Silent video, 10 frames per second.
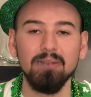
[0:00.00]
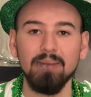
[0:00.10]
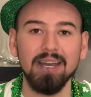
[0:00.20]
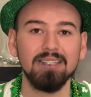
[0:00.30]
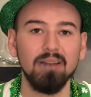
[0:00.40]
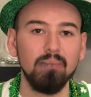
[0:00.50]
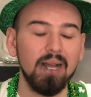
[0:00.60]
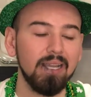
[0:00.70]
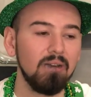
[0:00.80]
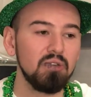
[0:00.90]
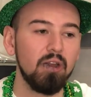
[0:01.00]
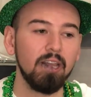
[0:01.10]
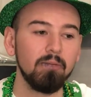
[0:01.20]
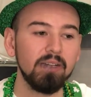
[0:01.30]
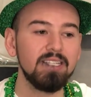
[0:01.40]
He'd pass out blackout
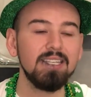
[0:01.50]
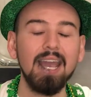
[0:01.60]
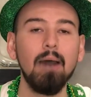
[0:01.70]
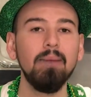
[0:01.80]
drunk, and we'd see how